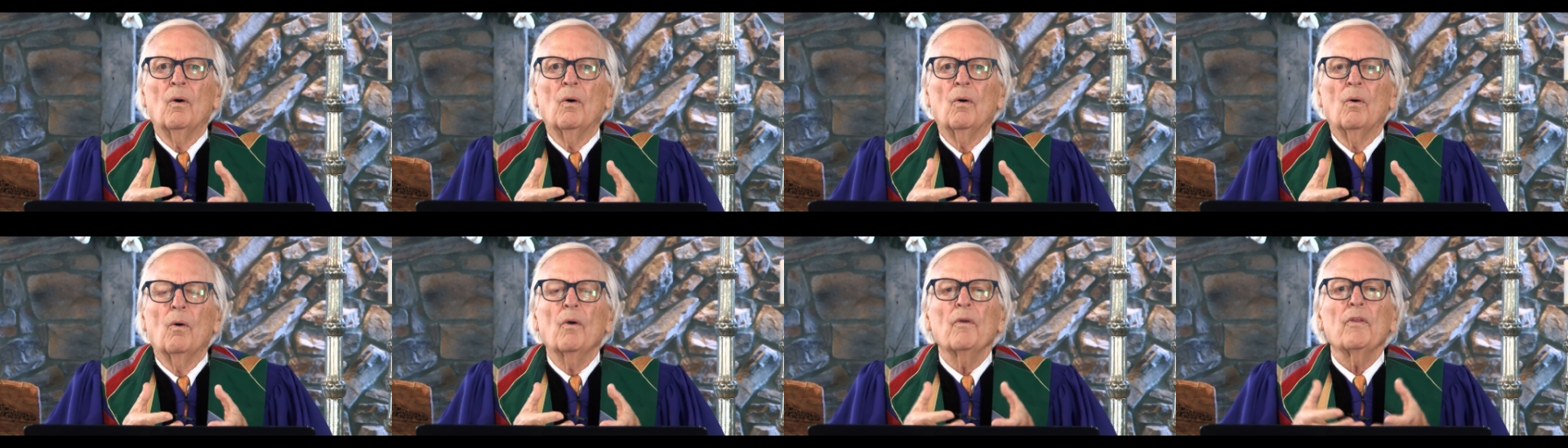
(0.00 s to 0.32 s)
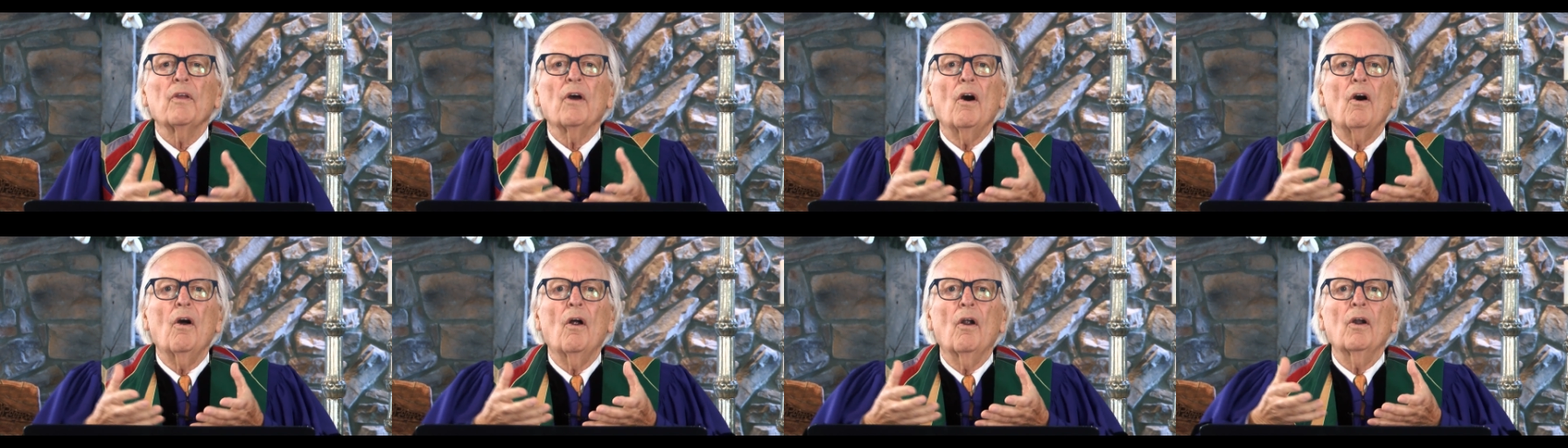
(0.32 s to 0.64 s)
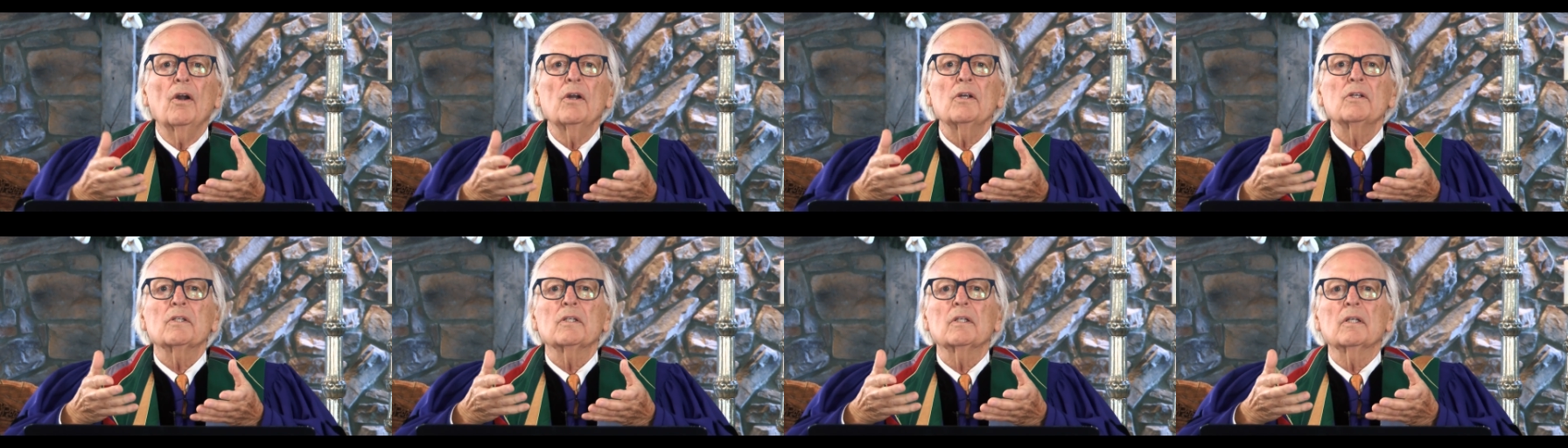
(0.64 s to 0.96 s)
or the
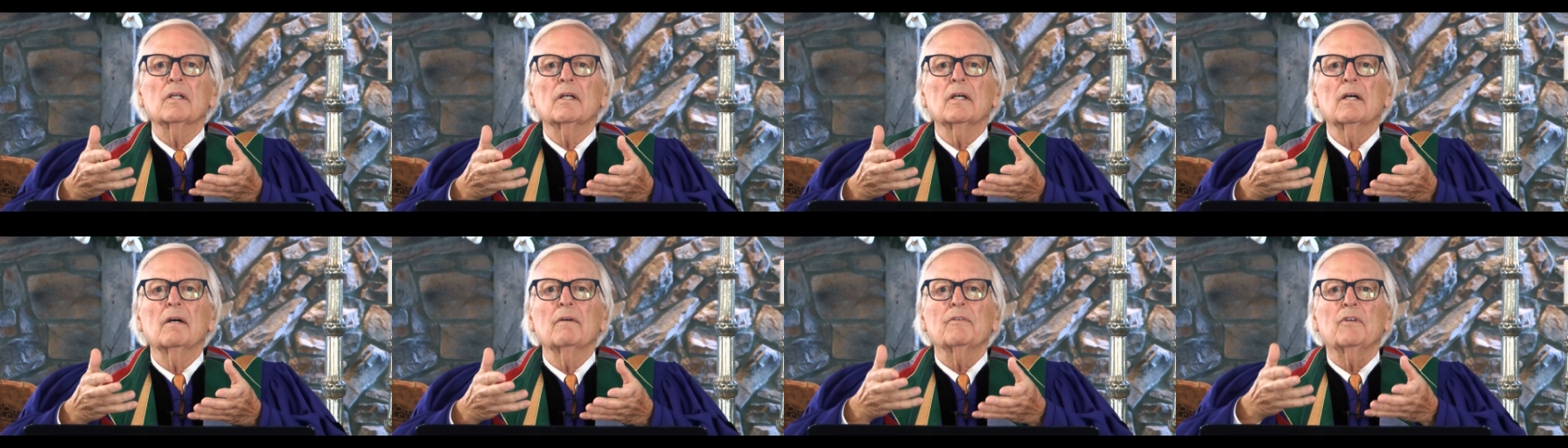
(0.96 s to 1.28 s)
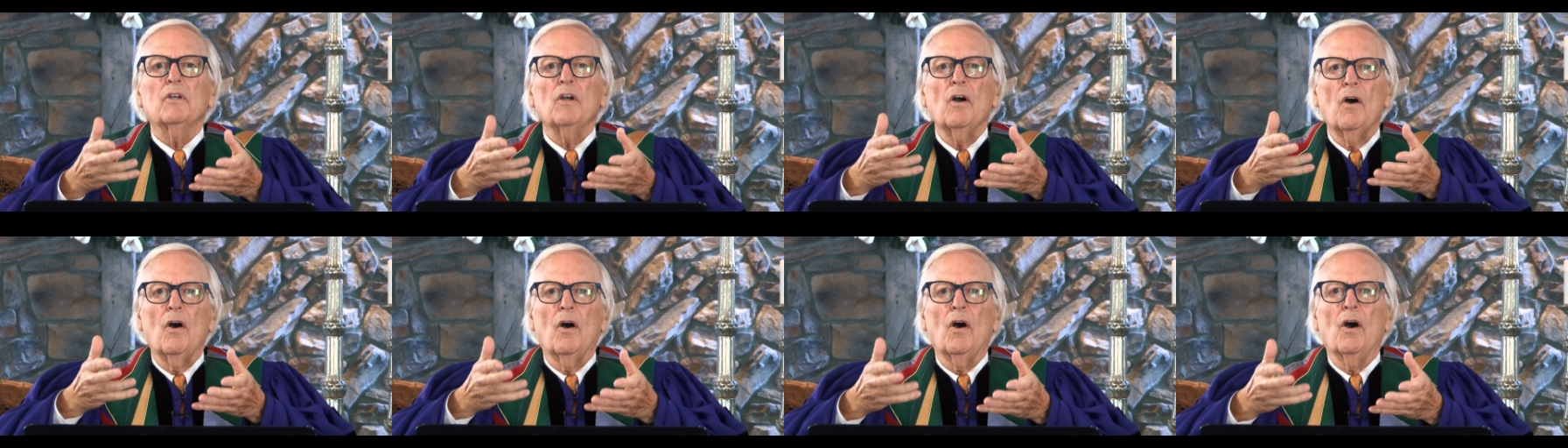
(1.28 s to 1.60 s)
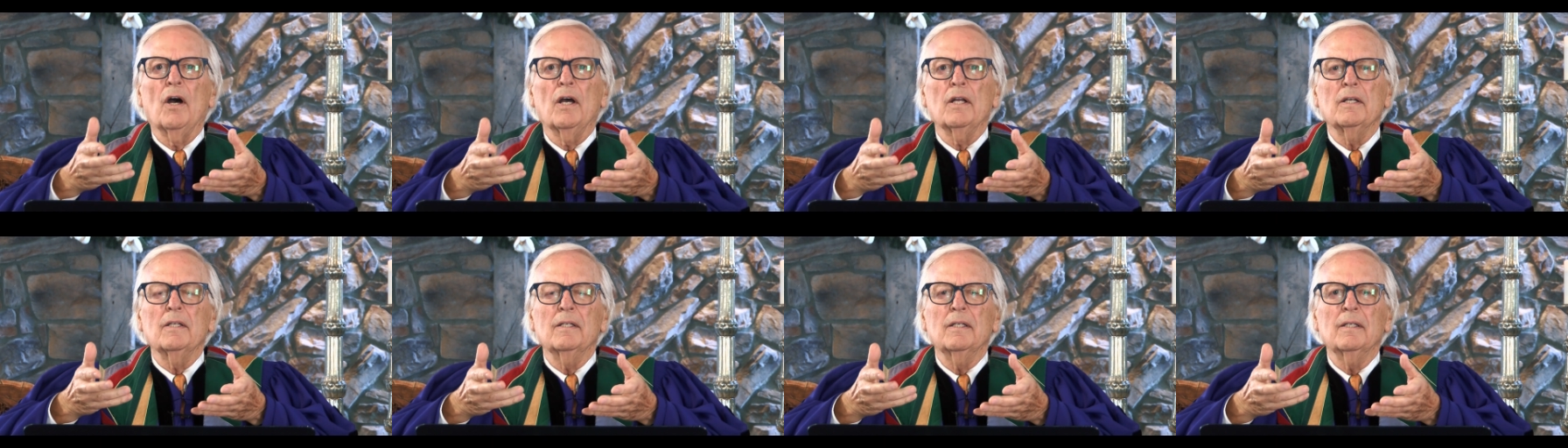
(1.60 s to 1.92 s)
heart of
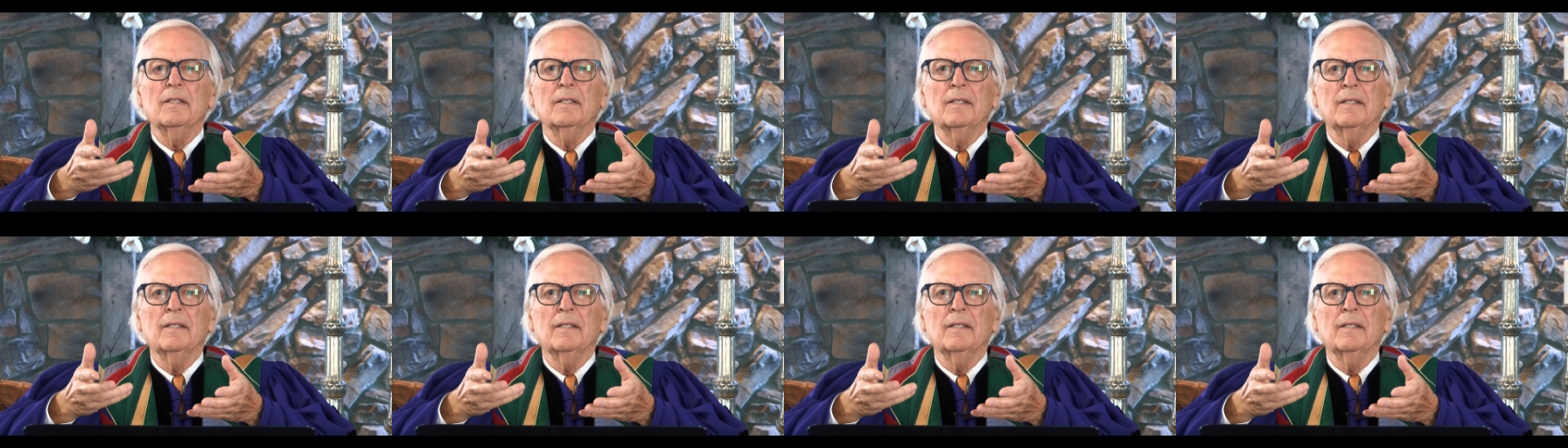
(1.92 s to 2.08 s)
God